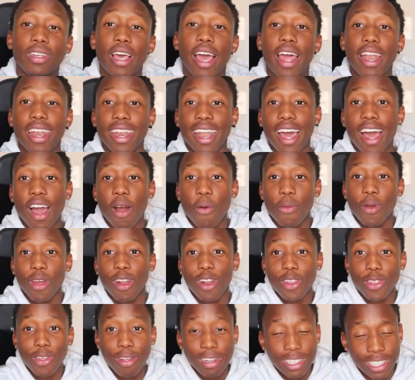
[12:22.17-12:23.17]
And now we
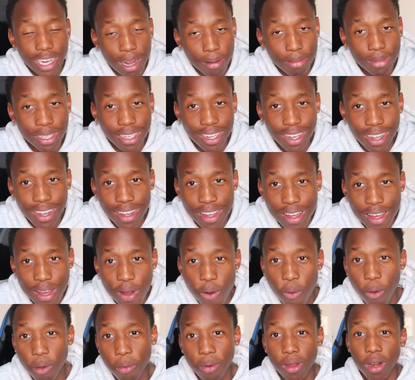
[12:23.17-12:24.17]
are a new chapter.
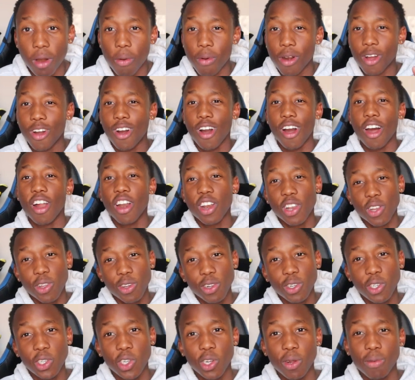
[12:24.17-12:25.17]
We're gonna work hard on
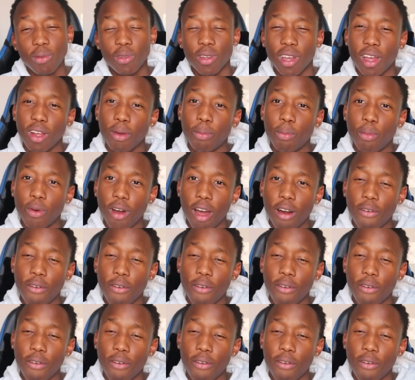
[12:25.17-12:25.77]
YouTube to